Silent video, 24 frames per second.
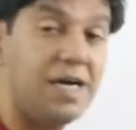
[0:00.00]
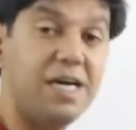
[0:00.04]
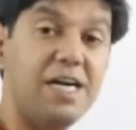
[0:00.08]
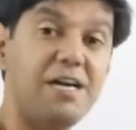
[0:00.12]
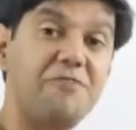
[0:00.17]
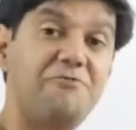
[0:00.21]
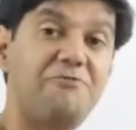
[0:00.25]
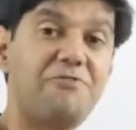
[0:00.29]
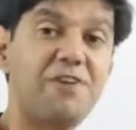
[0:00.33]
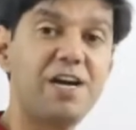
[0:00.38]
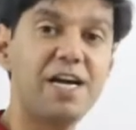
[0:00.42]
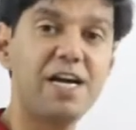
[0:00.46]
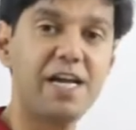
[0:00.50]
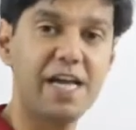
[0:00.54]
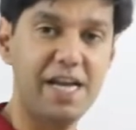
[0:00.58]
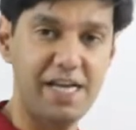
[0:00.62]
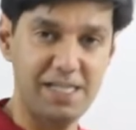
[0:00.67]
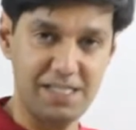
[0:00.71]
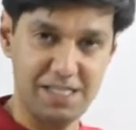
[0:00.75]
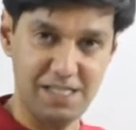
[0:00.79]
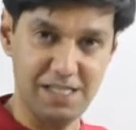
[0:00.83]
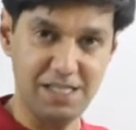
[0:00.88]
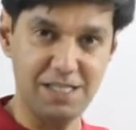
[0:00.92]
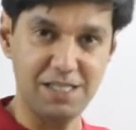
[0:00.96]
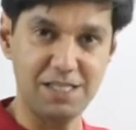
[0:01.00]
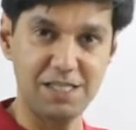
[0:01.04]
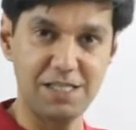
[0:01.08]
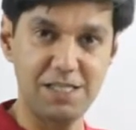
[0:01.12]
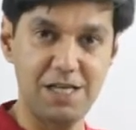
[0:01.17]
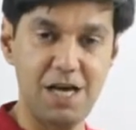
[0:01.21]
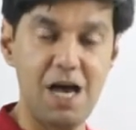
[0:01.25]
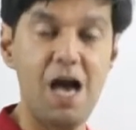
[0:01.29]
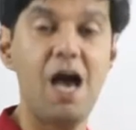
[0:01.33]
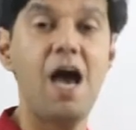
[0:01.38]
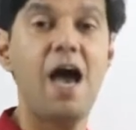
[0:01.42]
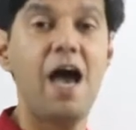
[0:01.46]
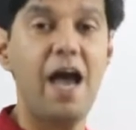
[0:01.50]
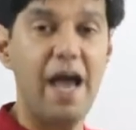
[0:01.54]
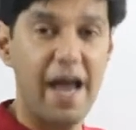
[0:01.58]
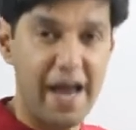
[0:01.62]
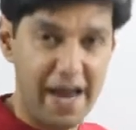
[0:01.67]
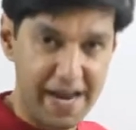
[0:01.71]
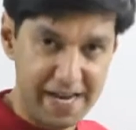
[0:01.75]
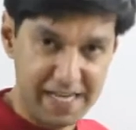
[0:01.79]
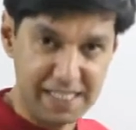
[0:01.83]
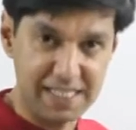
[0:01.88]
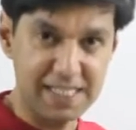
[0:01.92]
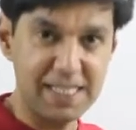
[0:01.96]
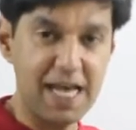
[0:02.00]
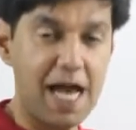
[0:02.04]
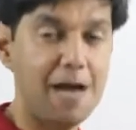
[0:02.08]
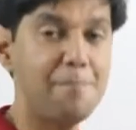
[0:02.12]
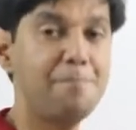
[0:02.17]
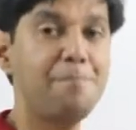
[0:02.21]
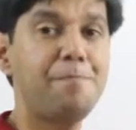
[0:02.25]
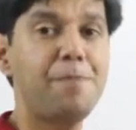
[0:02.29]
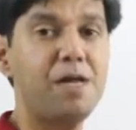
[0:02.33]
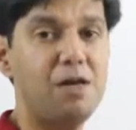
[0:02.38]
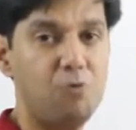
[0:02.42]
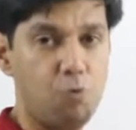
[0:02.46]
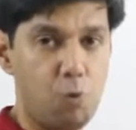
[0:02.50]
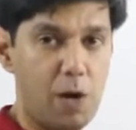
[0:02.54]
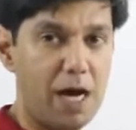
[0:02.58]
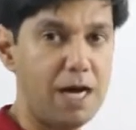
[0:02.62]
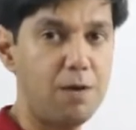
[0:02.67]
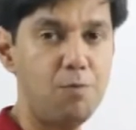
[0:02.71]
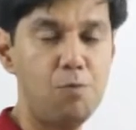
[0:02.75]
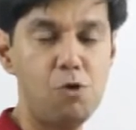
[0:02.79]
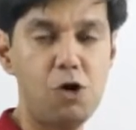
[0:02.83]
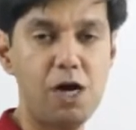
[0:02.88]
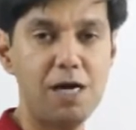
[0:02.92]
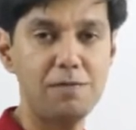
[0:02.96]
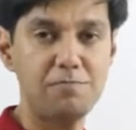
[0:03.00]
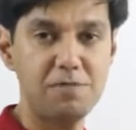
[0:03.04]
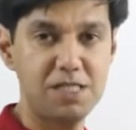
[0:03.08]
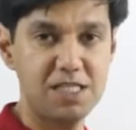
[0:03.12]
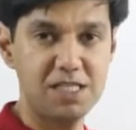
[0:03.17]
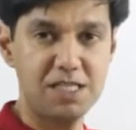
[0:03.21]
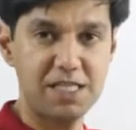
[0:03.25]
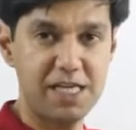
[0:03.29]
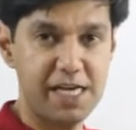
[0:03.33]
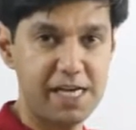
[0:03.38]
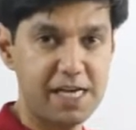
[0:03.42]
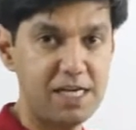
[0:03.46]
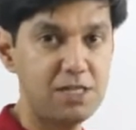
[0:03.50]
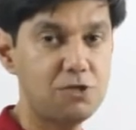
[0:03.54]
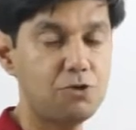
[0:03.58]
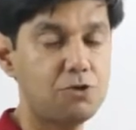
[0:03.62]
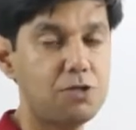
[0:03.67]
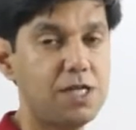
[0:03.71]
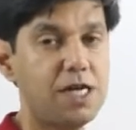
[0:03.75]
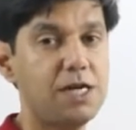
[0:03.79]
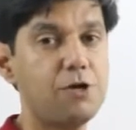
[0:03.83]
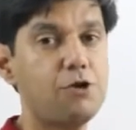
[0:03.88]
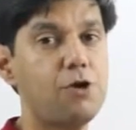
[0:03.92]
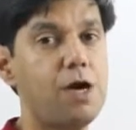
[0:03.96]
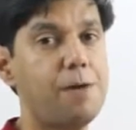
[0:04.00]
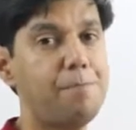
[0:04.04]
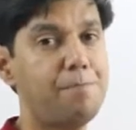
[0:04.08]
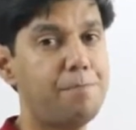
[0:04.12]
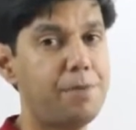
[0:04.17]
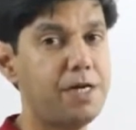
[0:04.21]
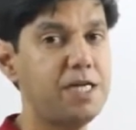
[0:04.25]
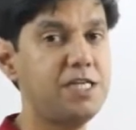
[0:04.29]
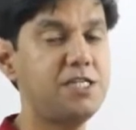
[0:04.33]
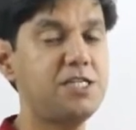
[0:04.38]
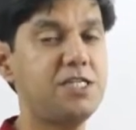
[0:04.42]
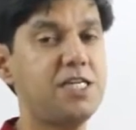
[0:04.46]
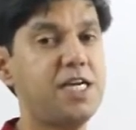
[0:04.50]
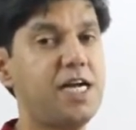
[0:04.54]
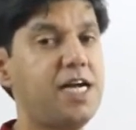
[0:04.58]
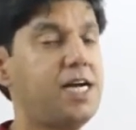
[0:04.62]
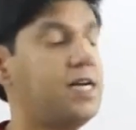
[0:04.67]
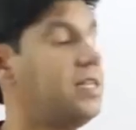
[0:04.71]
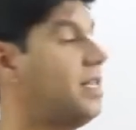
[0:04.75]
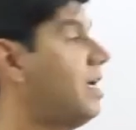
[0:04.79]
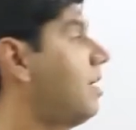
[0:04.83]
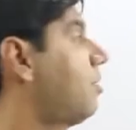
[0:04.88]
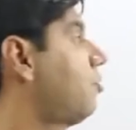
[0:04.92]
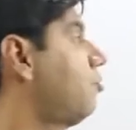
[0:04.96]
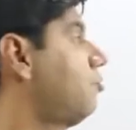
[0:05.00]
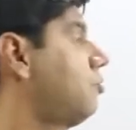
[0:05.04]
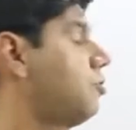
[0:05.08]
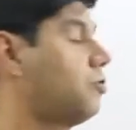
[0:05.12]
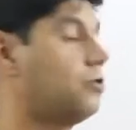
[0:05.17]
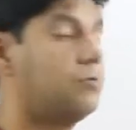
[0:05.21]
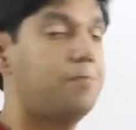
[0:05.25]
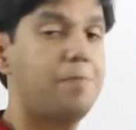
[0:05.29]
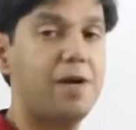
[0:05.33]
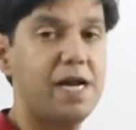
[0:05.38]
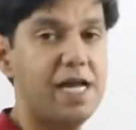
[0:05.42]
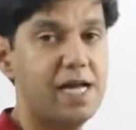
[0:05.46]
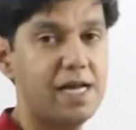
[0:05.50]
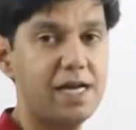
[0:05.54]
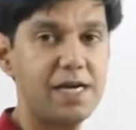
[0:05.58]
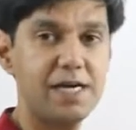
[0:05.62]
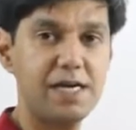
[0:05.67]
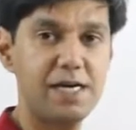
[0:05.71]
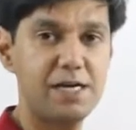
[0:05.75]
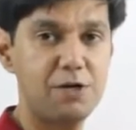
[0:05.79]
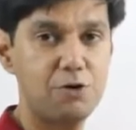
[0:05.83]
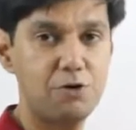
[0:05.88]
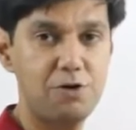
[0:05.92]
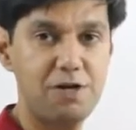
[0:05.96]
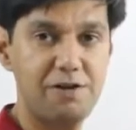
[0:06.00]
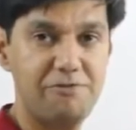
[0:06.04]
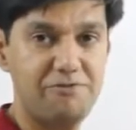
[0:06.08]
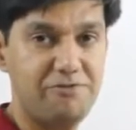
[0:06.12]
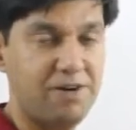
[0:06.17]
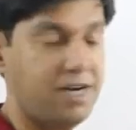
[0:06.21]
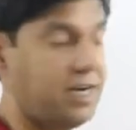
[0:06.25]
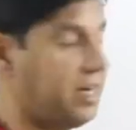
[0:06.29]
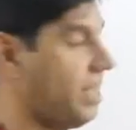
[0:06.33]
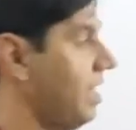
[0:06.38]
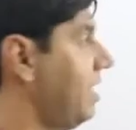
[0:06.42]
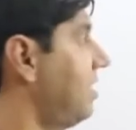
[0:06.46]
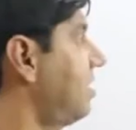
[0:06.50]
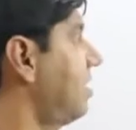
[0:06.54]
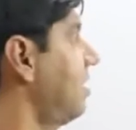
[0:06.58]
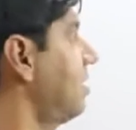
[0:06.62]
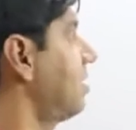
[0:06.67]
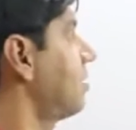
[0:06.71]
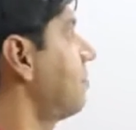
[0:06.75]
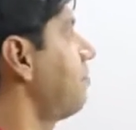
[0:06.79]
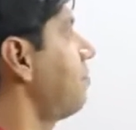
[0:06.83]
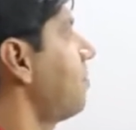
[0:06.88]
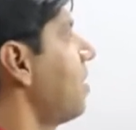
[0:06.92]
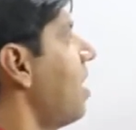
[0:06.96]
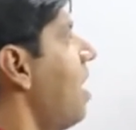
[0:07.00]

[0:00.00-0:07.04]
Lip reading: different cases. Example, one more I'm just taking so that you appreciate that you should break it into different cases.